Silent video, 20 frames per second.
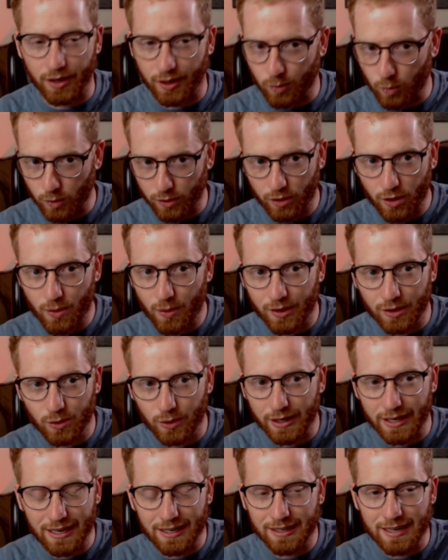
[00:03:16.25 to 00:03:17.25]
And we'll go into an
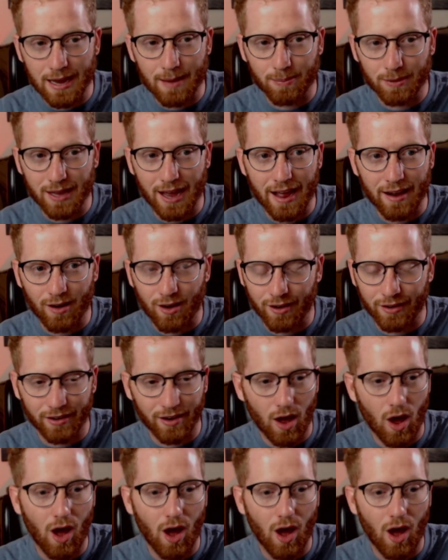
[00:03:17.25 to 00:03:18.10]
in-depth guide on